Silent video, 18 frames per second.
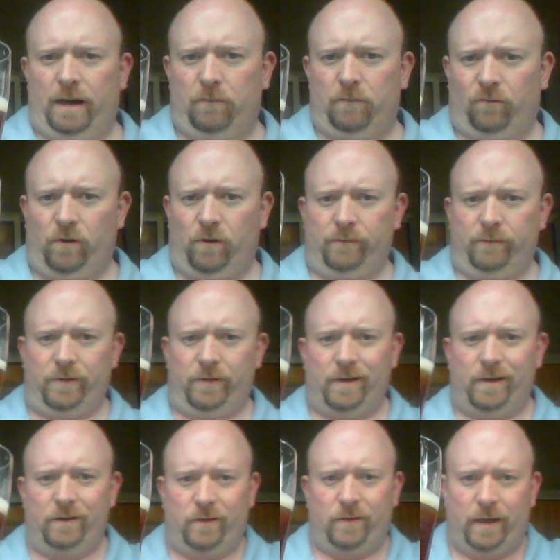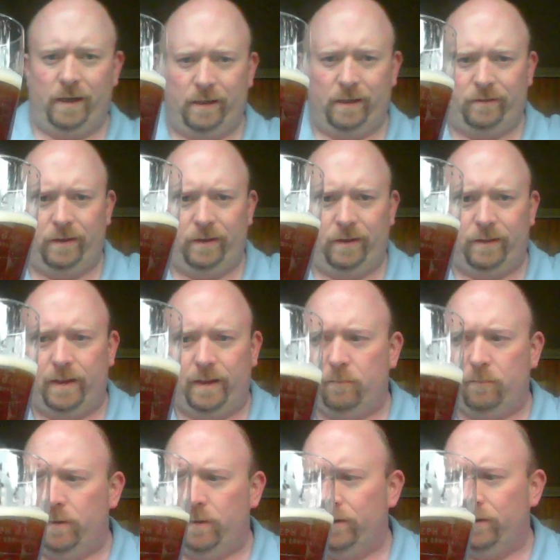Before I even taste it, I can tell you
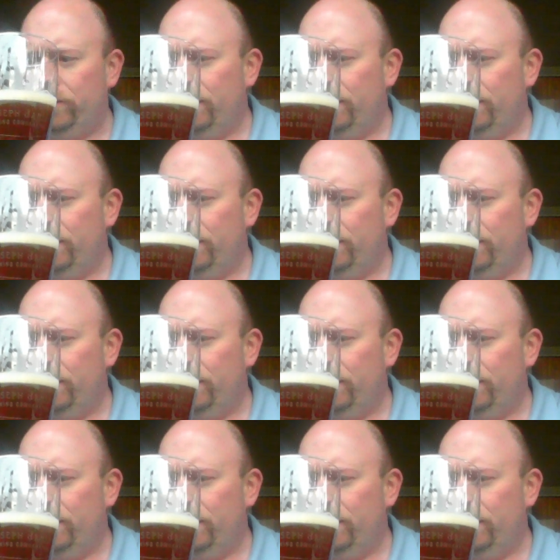that much.